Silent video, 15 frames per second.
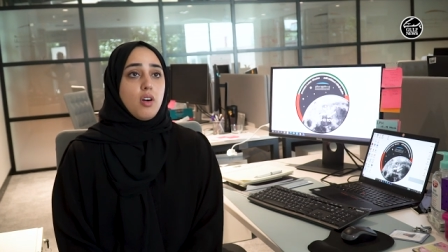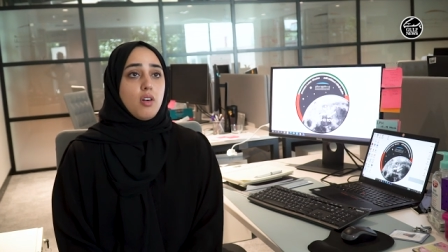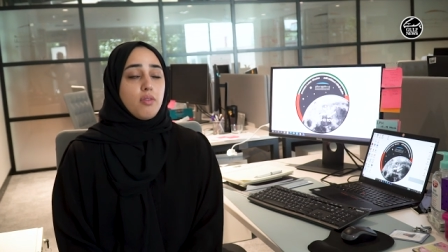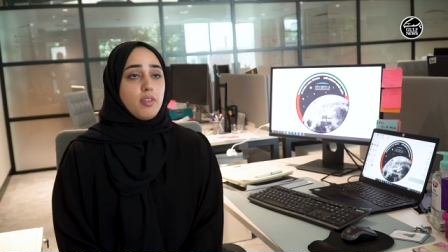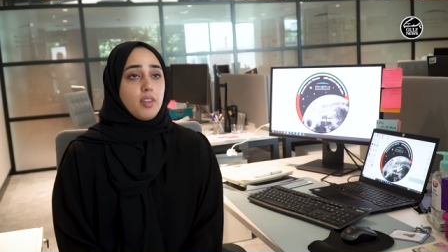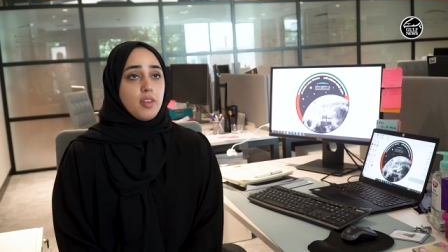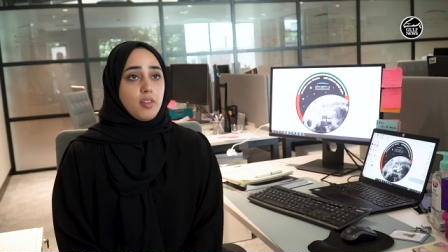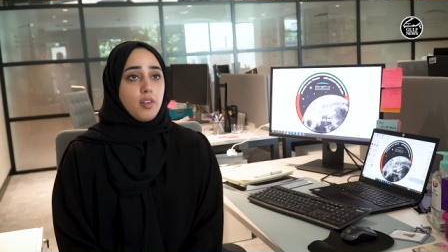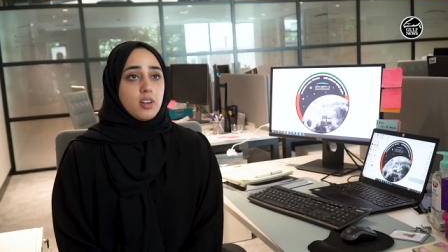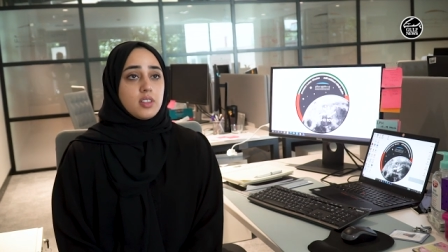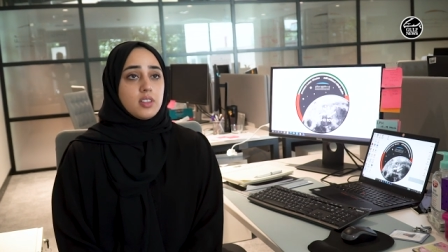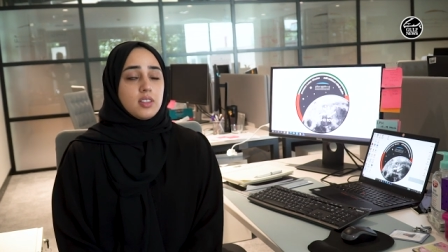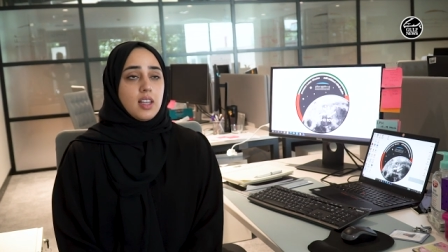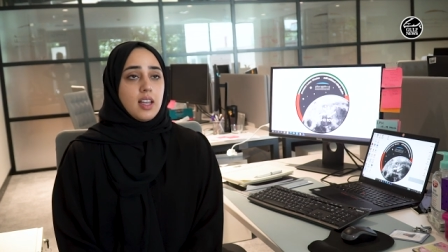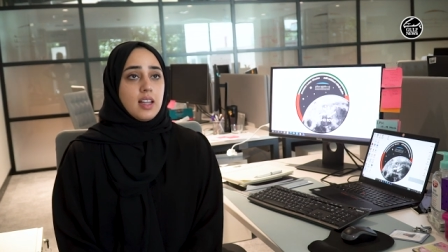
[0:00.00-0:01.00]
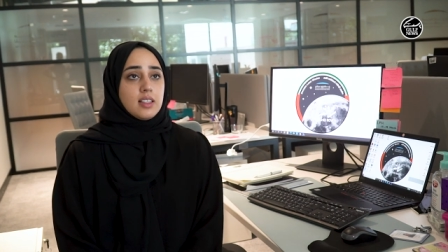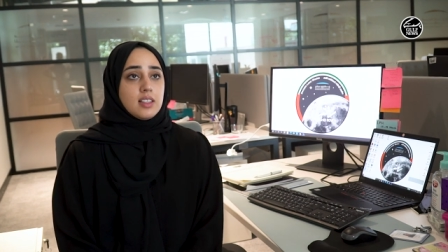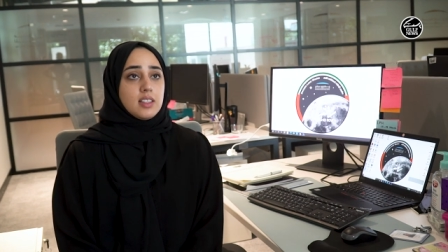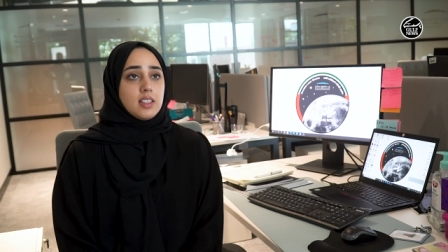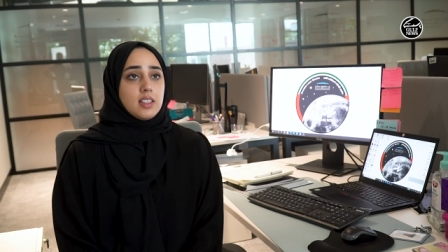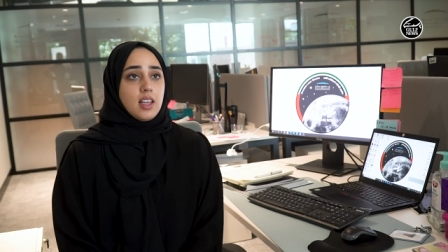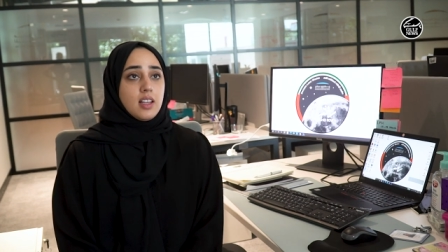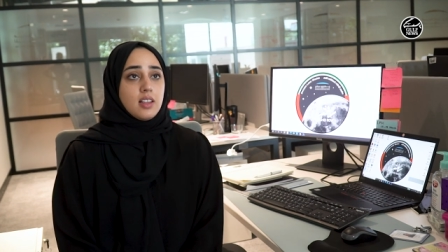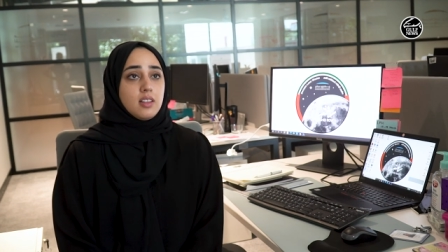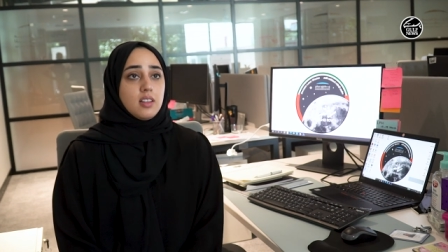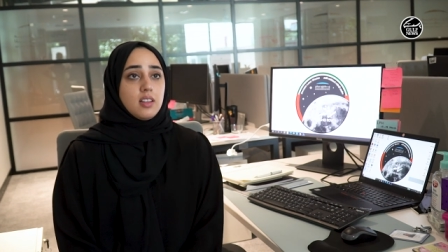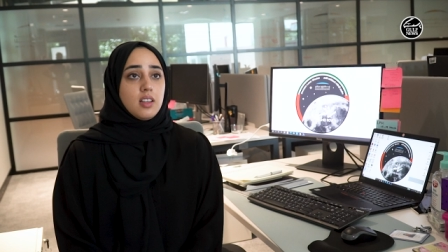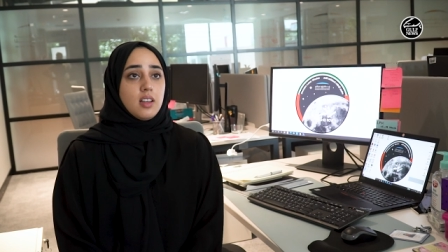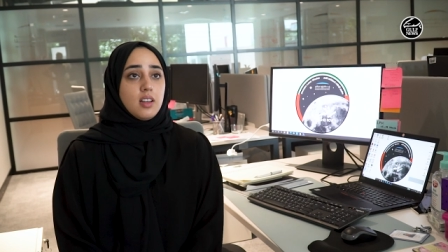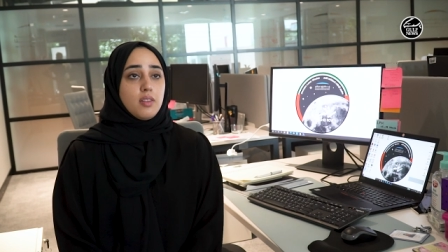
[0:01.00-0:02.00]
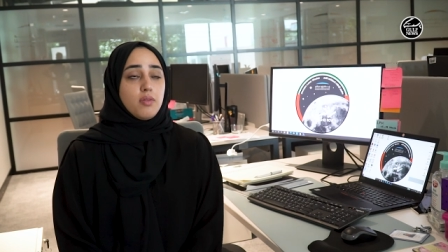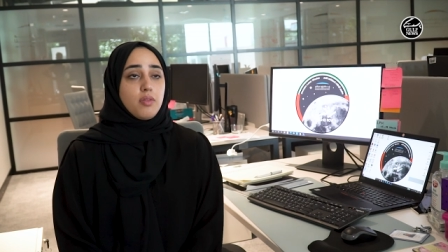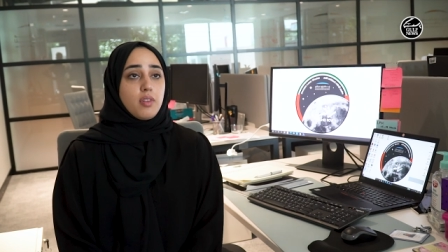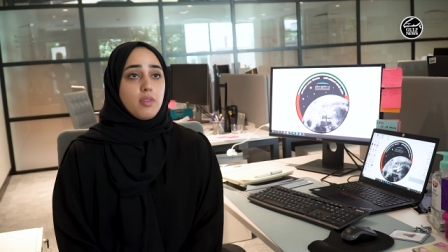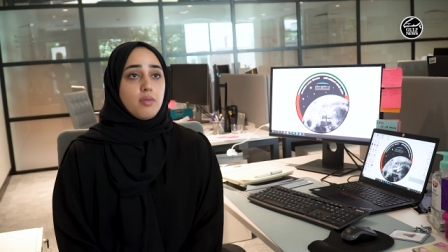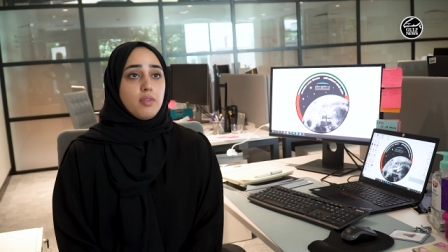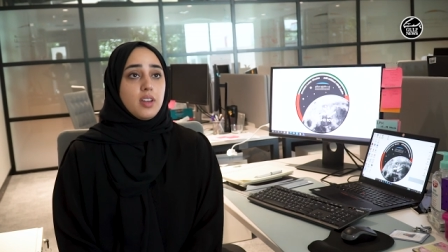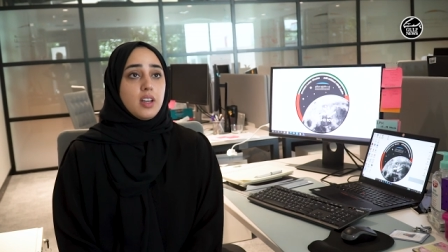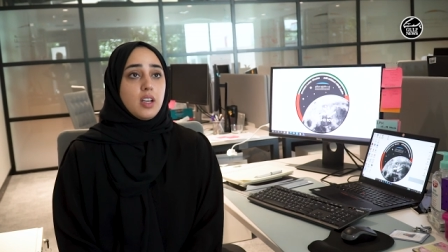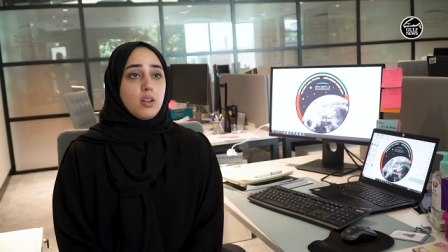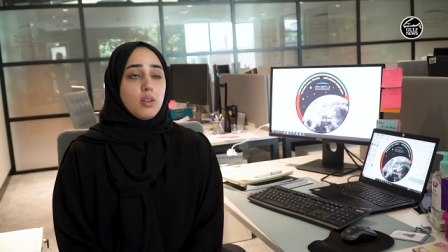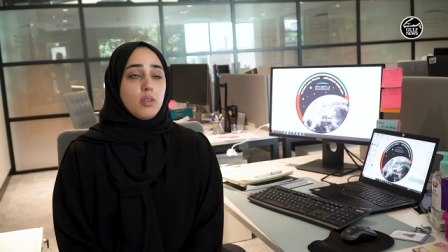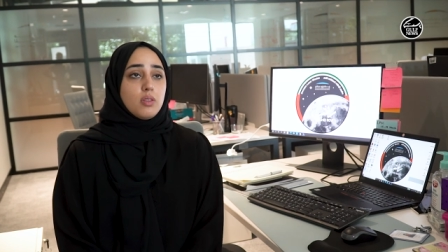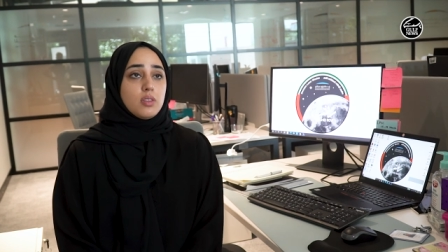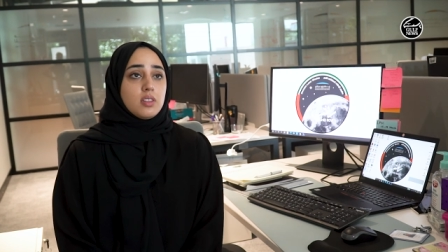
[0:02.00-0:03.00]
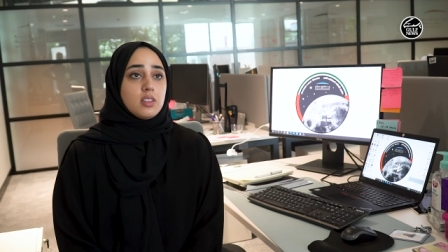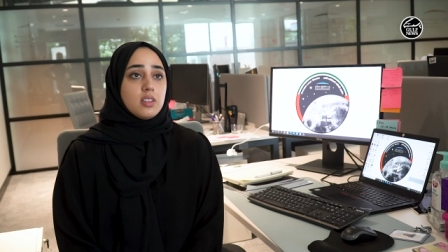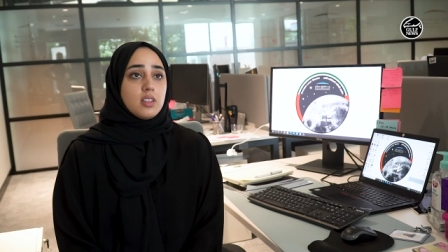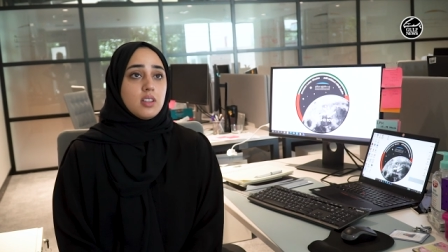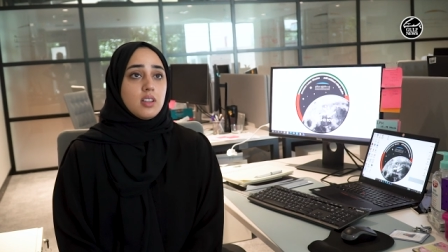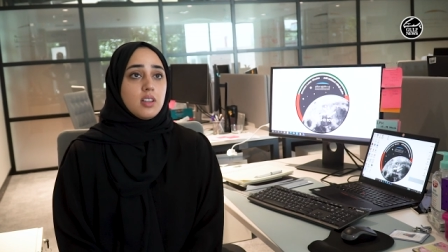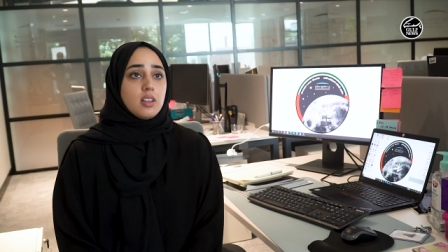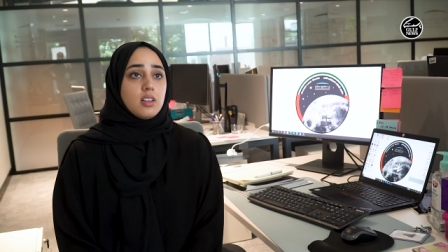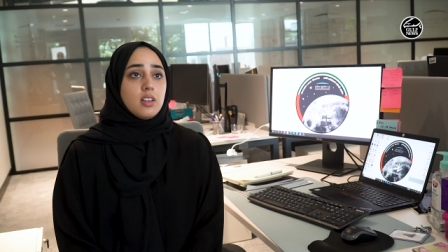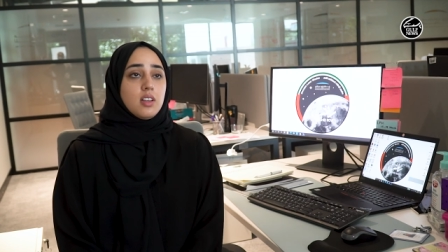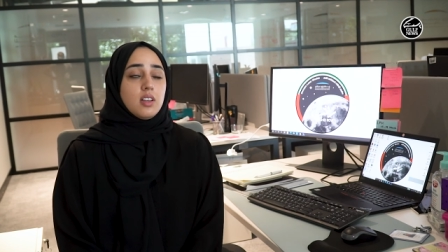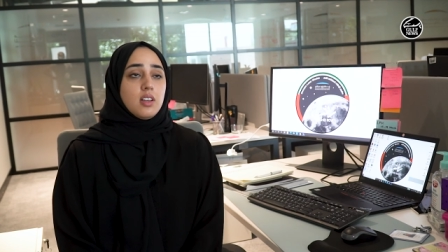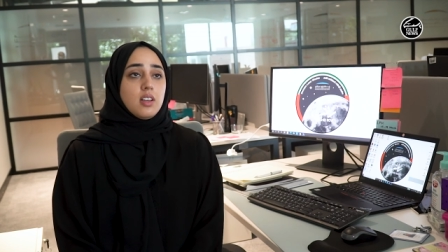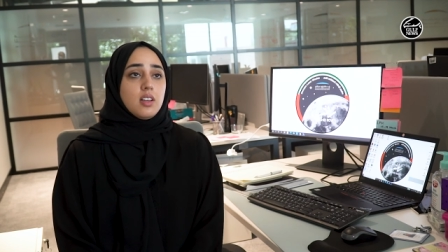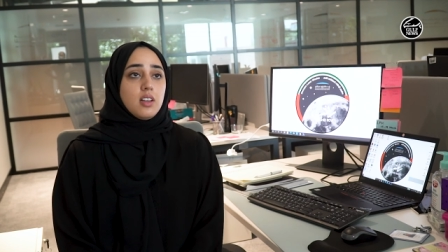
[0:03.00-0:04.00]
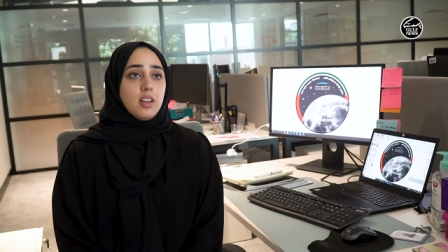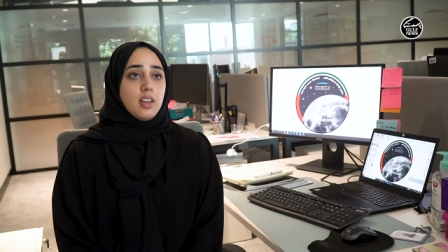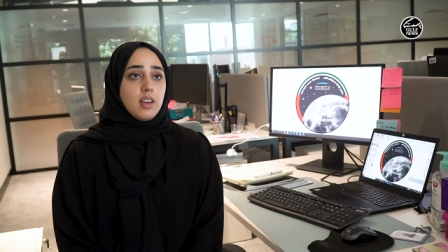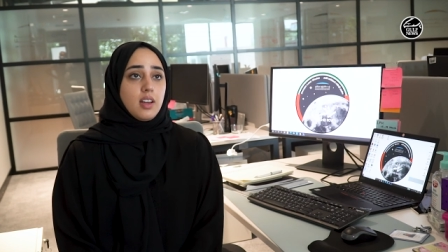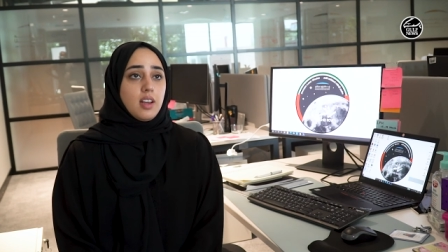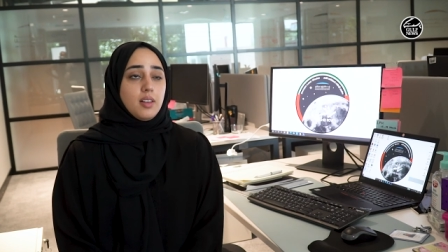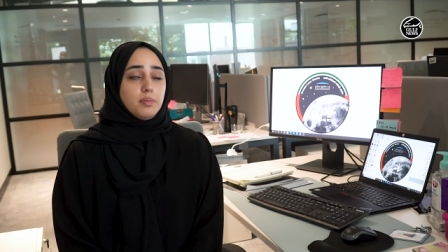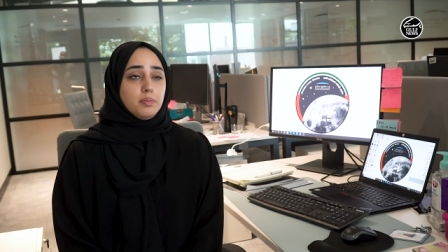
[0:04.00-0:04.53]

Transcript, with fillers: of the rocks and sand from very close area.